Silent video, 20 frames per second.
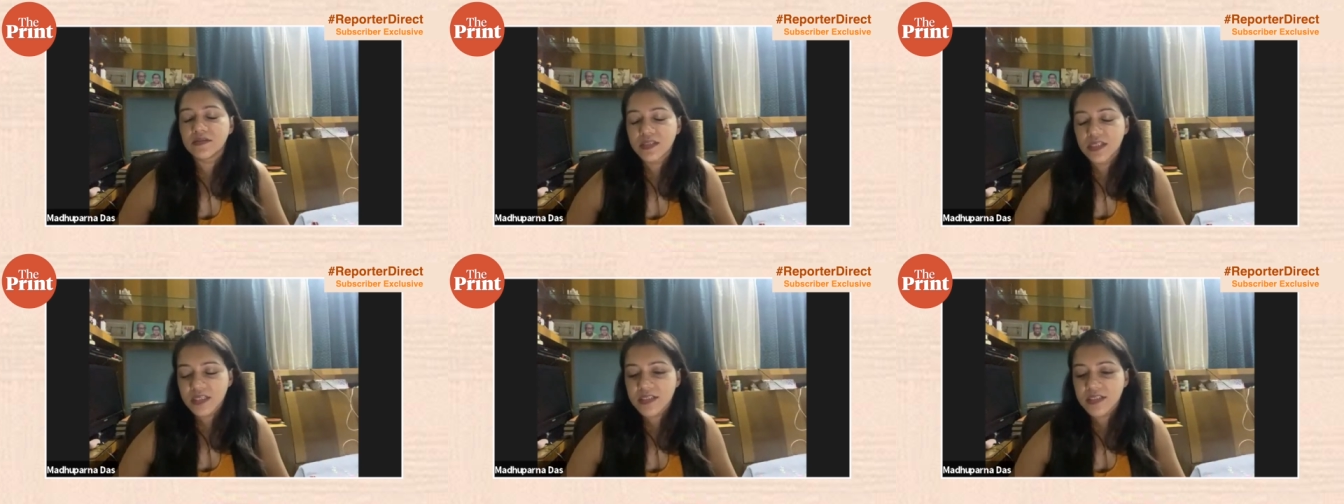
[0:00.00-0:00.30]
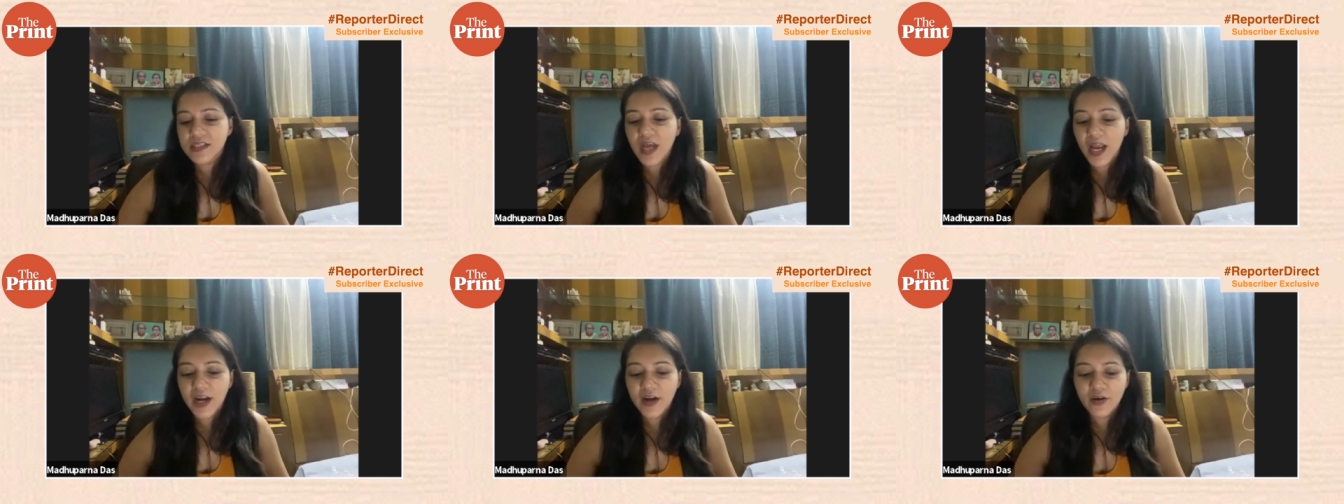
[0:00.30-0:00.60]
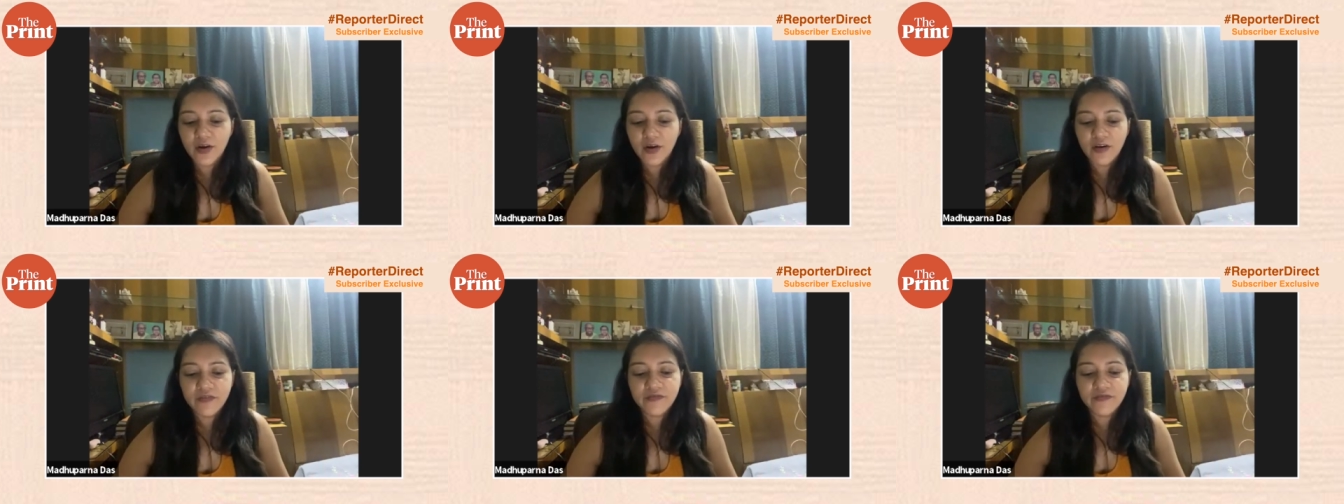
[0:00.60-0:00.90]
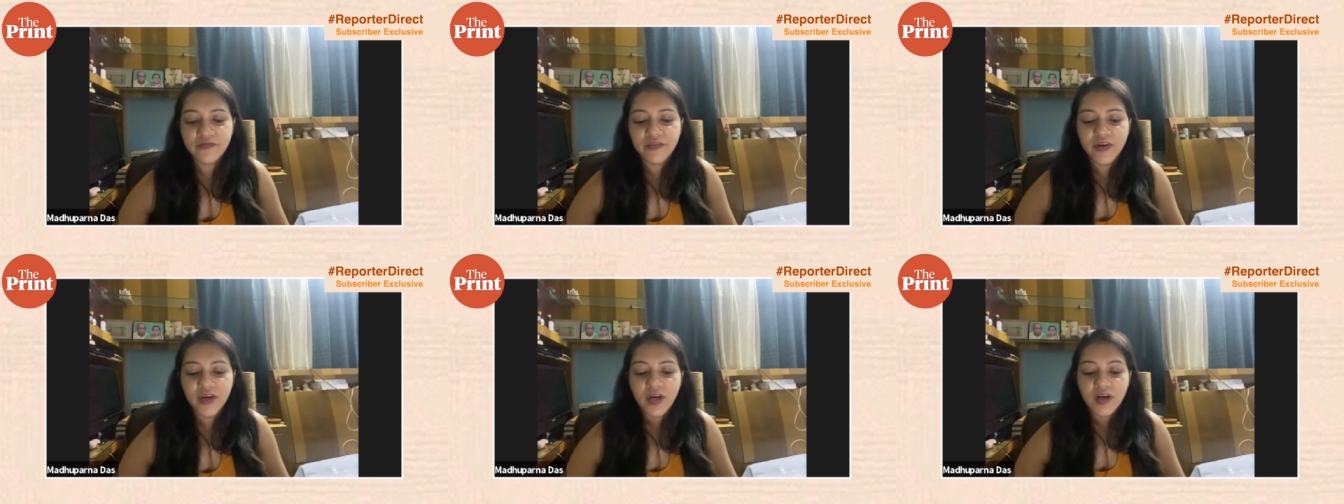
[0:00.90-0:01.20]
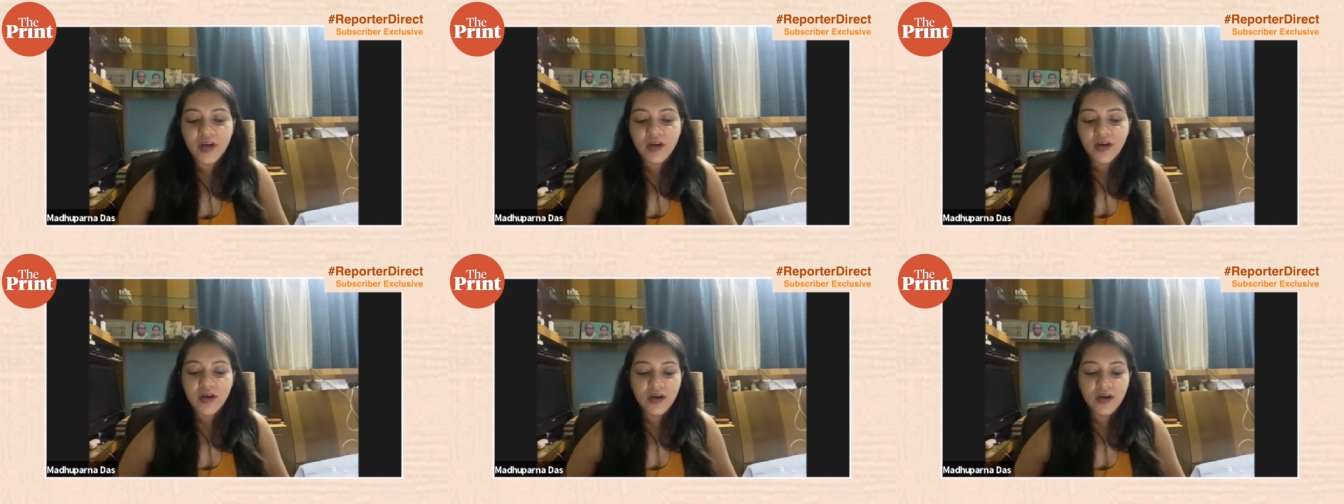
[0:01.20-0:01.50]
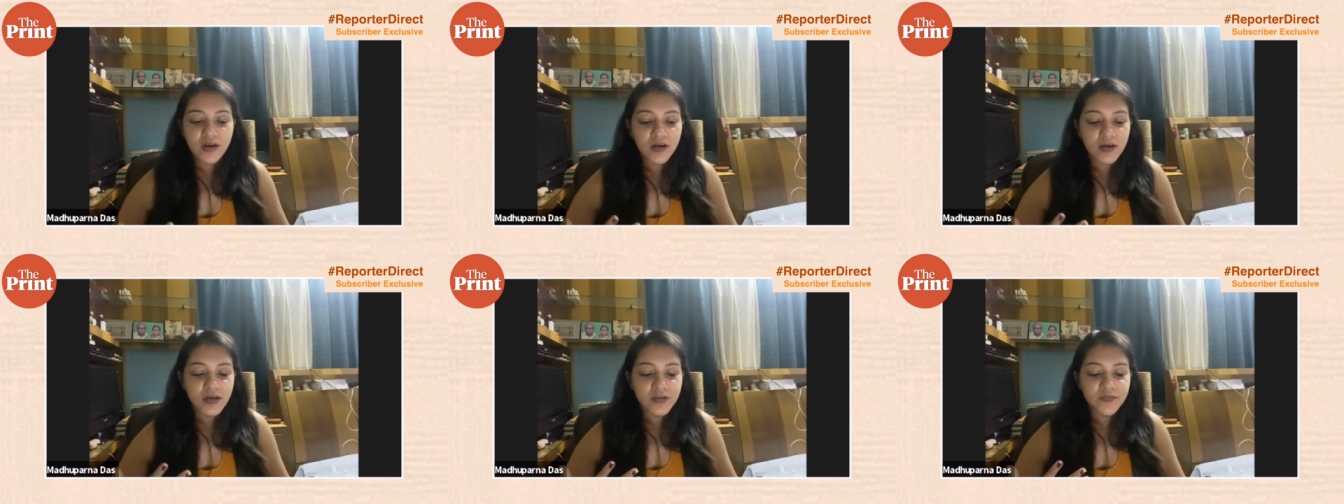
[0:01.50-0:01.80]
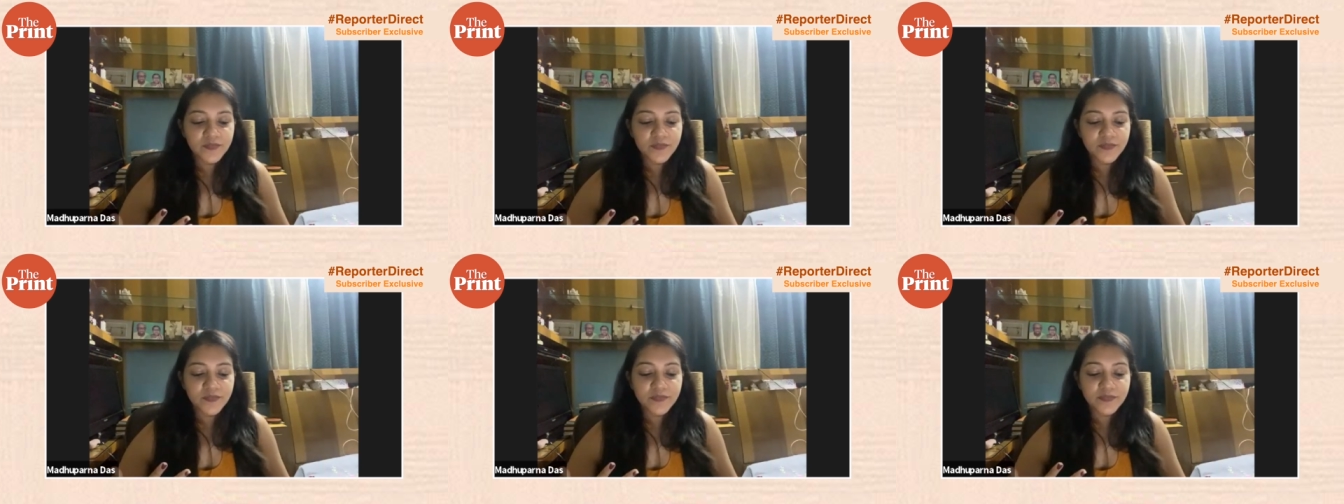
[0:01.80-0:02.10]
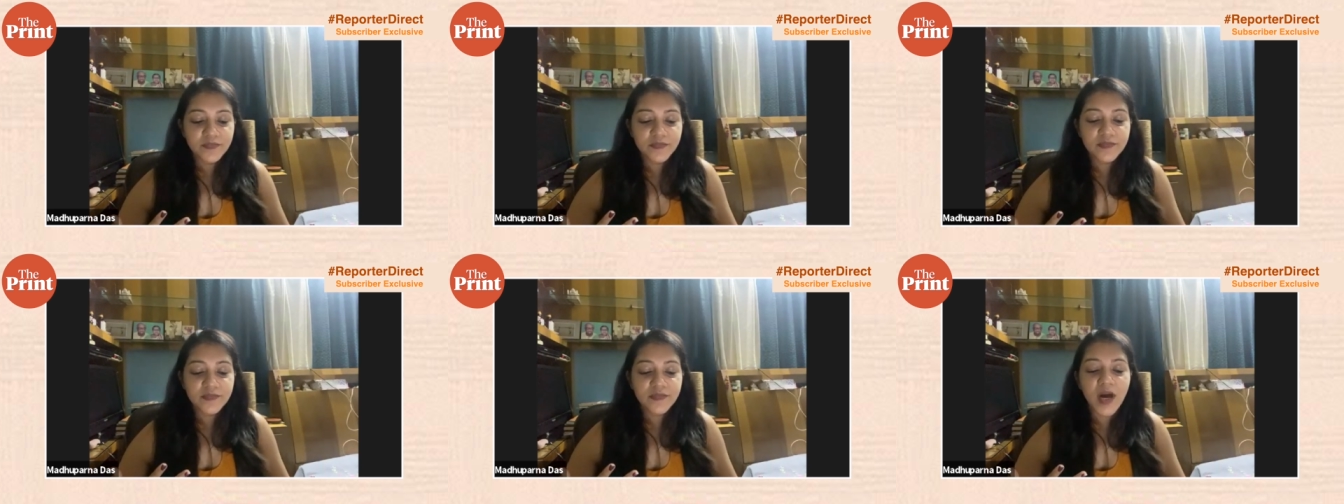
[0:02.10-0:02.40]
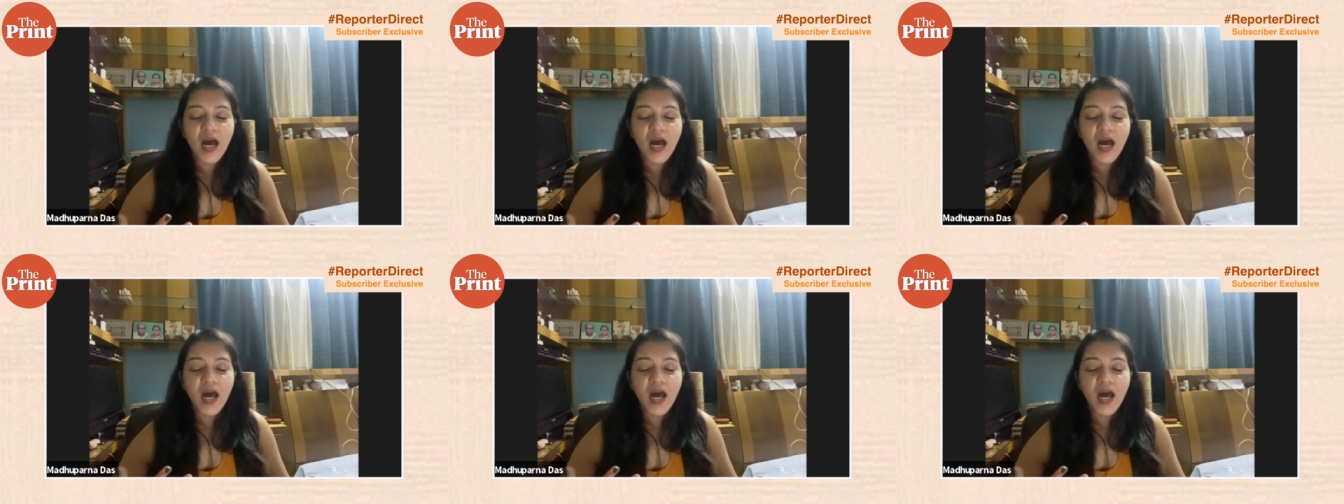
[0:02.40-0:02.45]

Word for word: this kind of um,